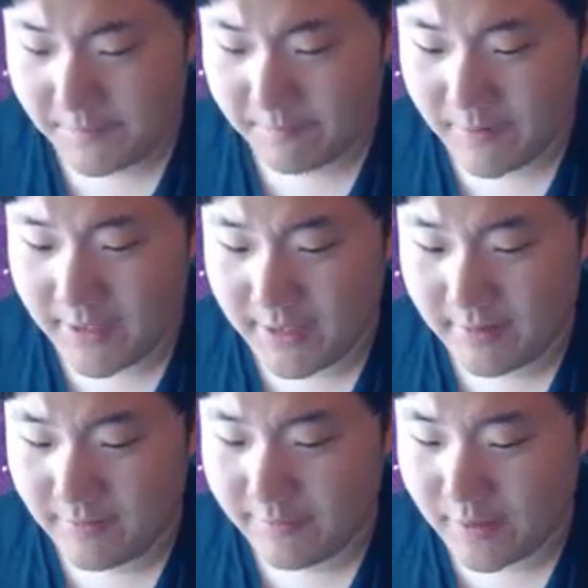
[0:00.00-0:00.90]
When I
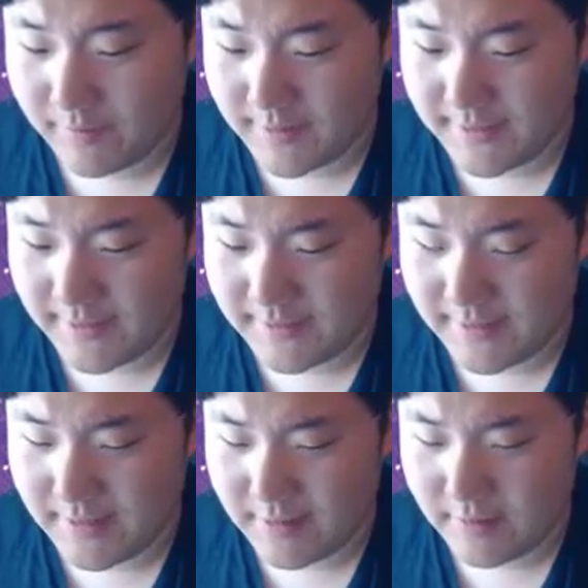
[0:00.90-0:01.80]
could have Flare Blitz last
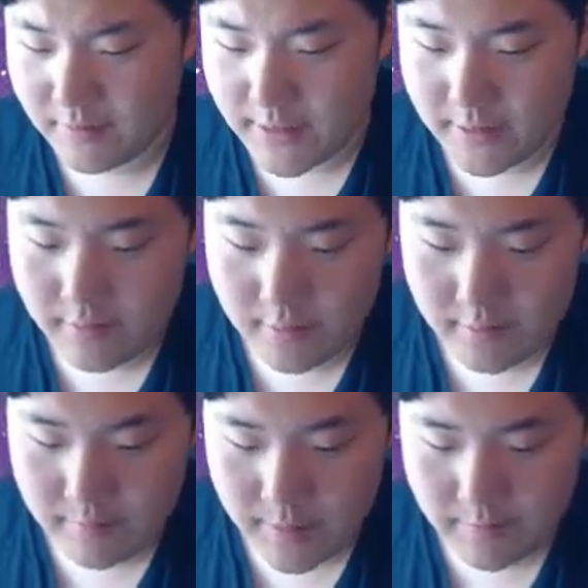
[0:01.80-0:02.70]
slot? Okay.
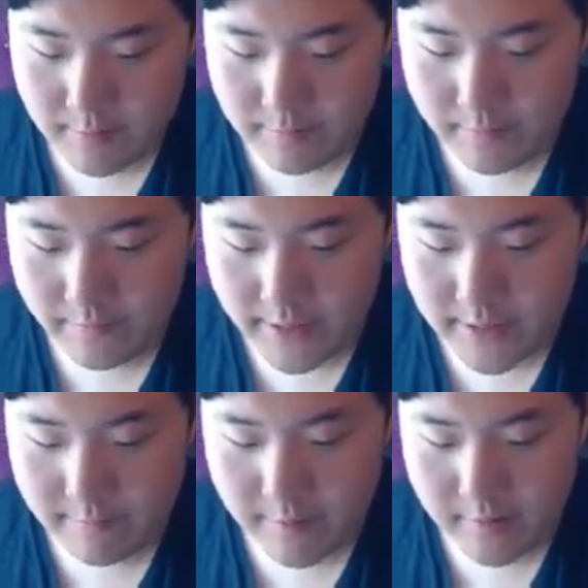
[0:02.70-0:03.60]
Maybe
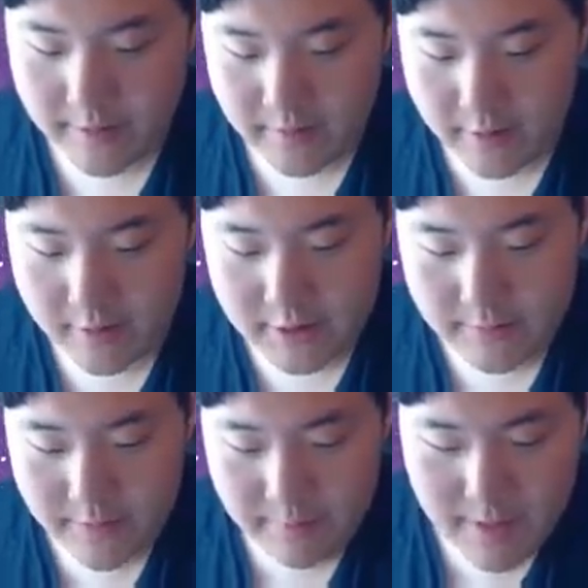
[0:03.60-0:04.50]
thinking I'm worried about the
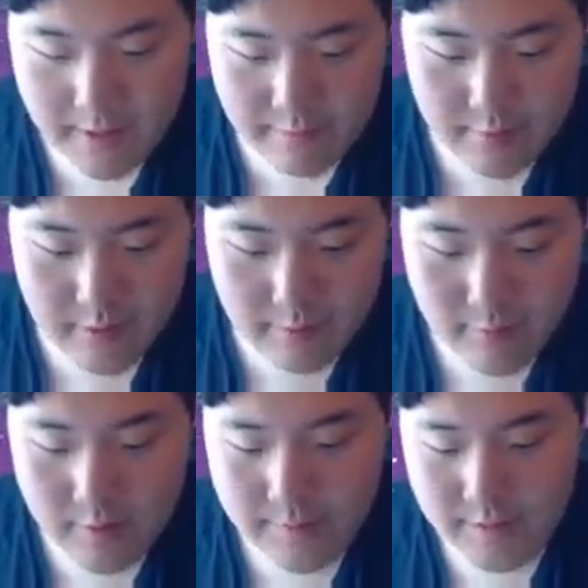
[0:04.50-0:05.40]
Garchomp, but I'm not really
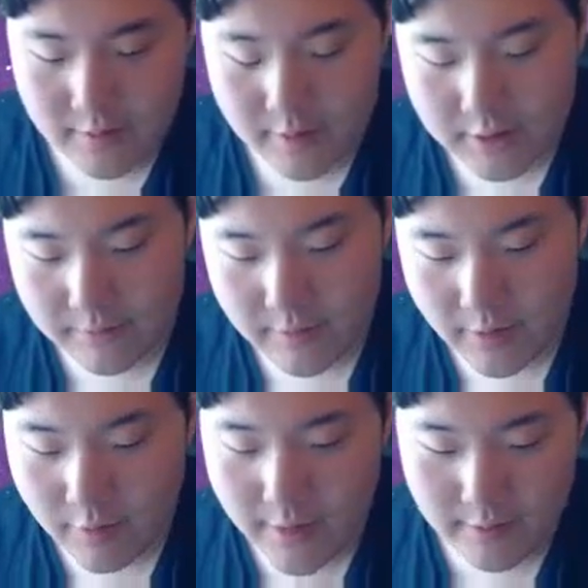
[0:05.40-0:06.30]
worried about the Garchomp.
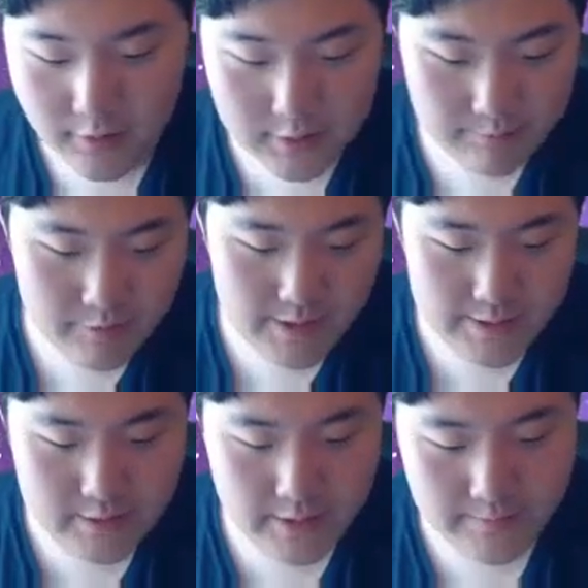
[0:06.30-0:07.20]
Oh, and Garchomp
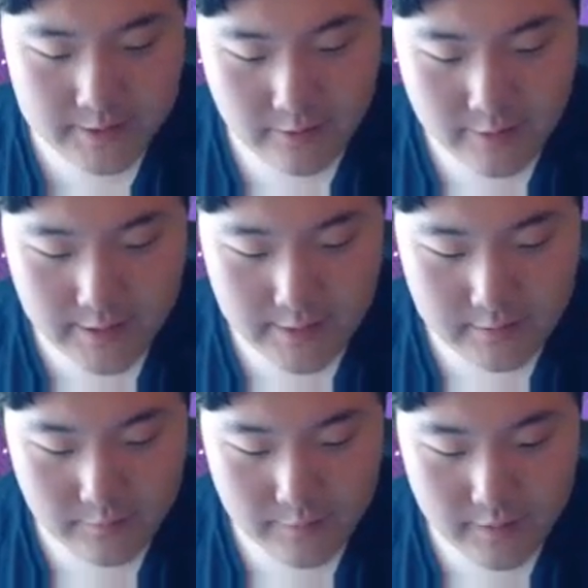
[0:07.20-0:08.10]
protects, so that means Slowking
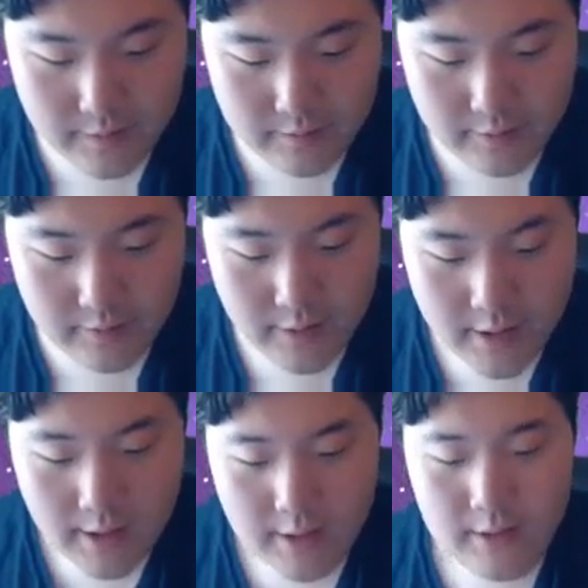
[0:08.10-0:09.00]
lives for another turn.
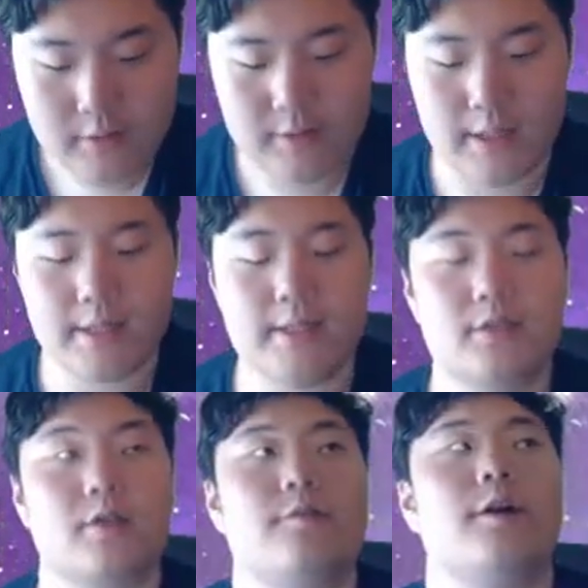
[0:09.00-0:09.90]
So I get a
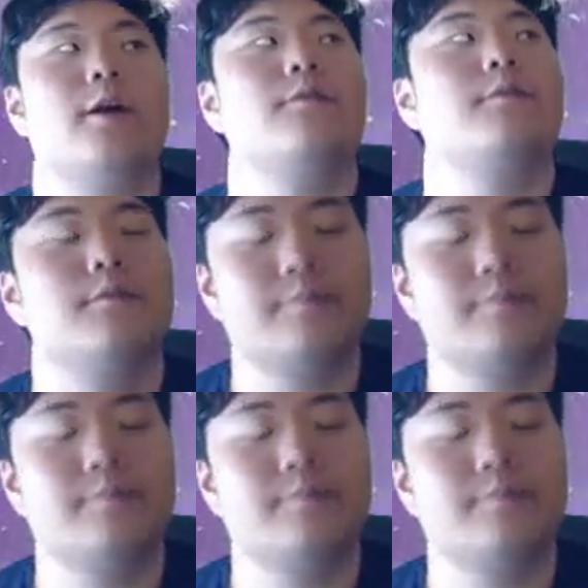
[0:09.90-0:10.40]
Surf off.